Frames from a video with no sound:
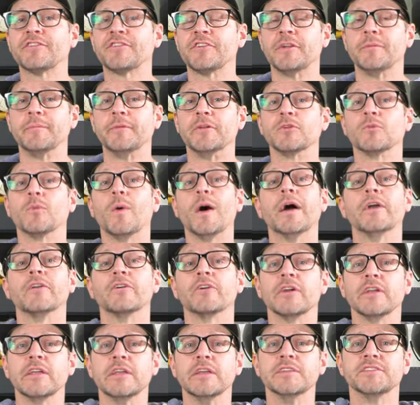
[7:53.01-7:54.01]
a centimeter
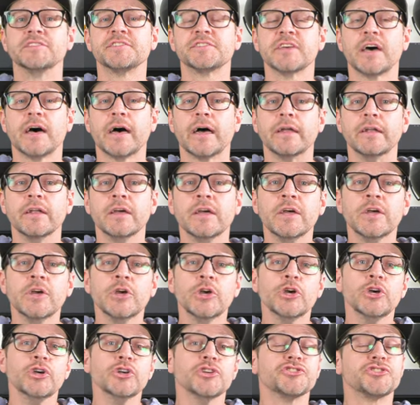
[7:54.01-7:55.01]
wider on each side.
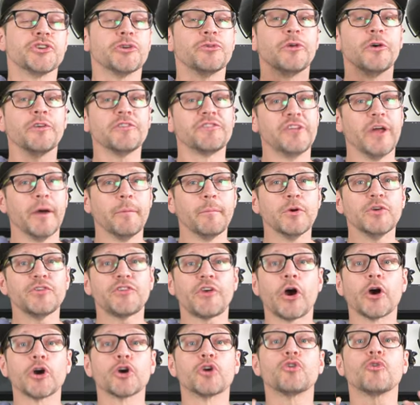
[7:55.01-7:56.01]
So those numbers
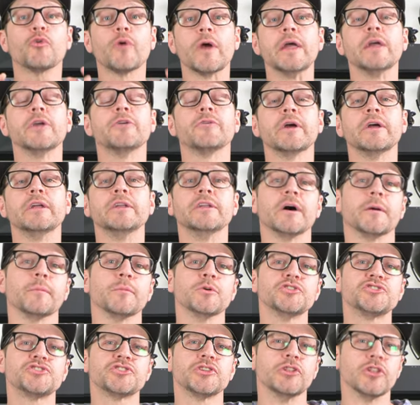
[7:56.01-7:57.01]
are great, great
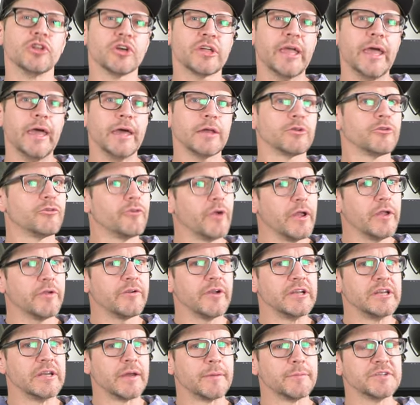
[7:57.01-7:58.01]
numbers to look at and great,
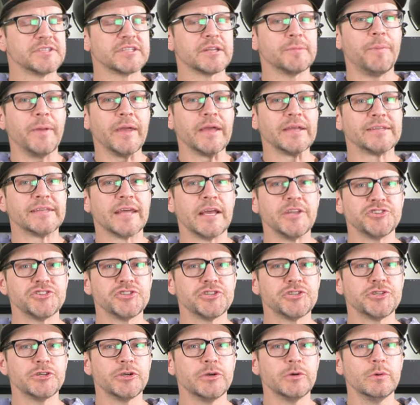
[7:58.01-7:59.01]
great numbers to pay
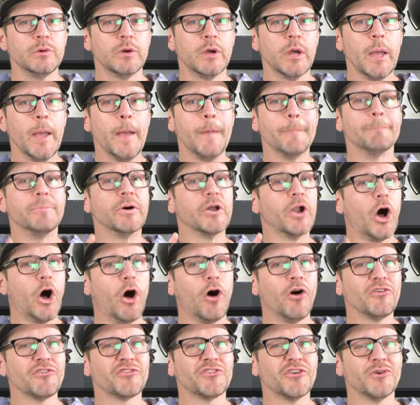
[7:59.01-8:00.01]
attention to, but
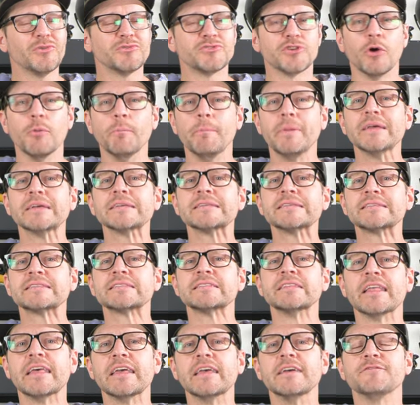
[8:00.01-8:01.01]
also don't be a
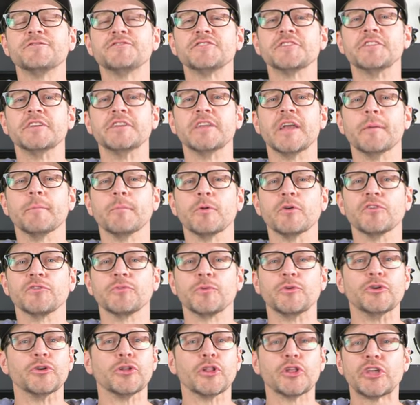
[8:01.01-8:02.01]
slave to the numbers.
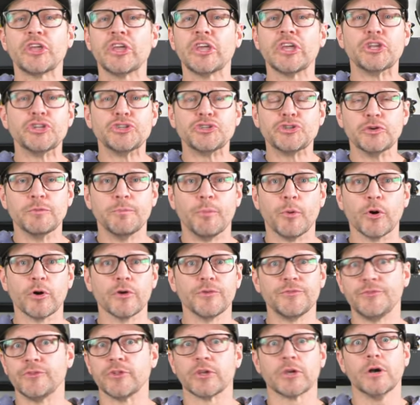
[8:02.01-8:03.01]
When you're looking at two
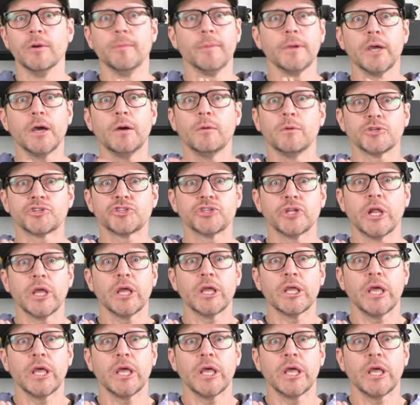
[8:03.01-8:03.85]
boards, you're like, oh my God, what should I